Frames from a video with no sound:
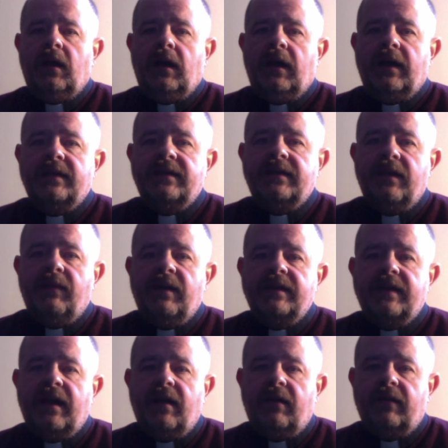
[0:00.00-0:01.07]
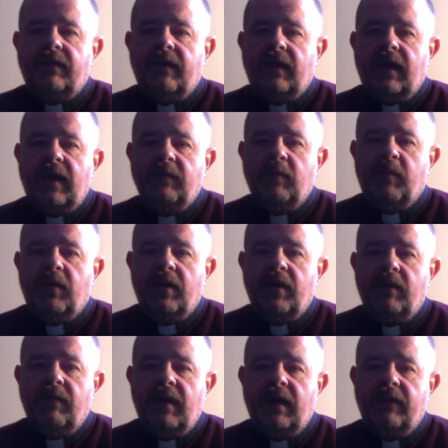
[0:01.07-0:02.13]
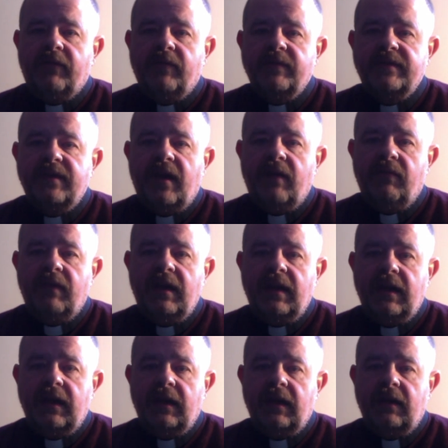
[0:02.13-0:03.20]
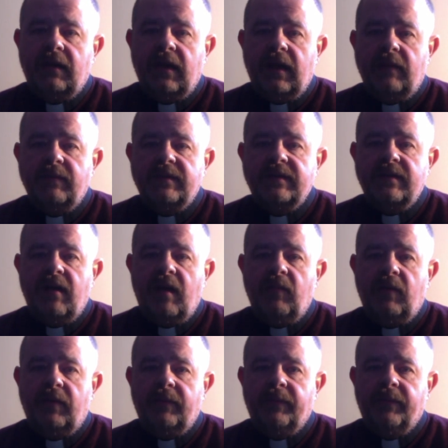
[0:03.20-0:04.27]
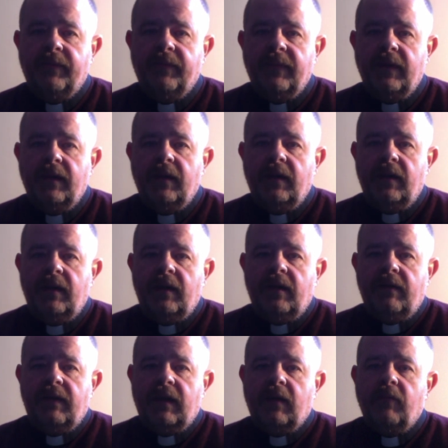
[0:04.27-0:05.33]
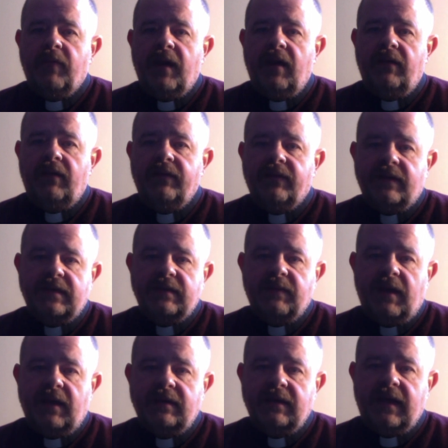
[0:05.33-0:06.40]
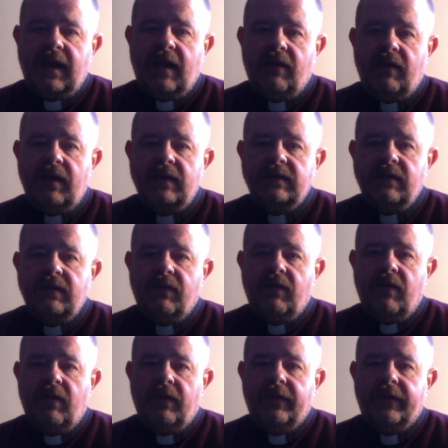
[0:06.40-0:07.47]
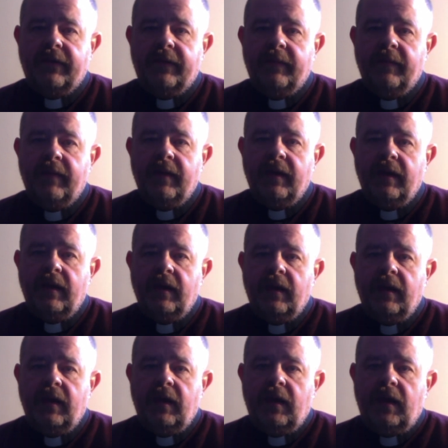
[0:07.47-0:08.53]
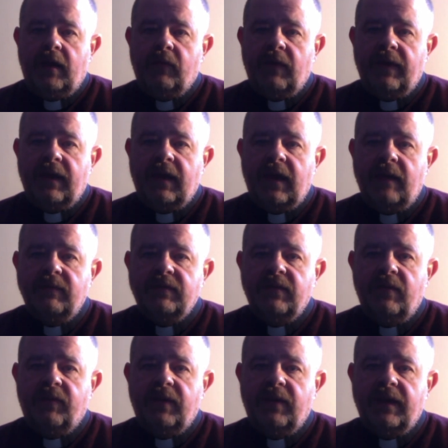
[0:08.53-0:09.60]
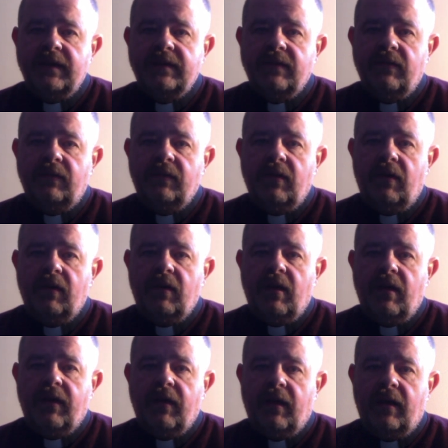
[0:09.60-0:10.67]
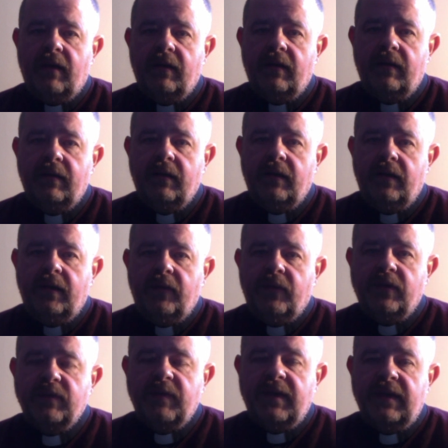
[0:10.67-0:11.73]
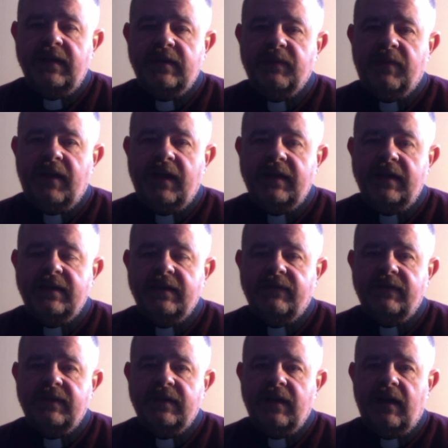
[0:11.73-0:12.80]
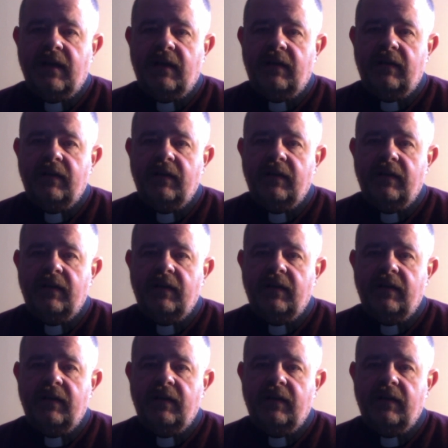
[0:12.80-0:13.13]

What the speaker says: As they went out, they came upon a man from Cyrene named Simon. They compelled this man to carry his cross. And when they came to a place called Golgotha, which means place of a skull,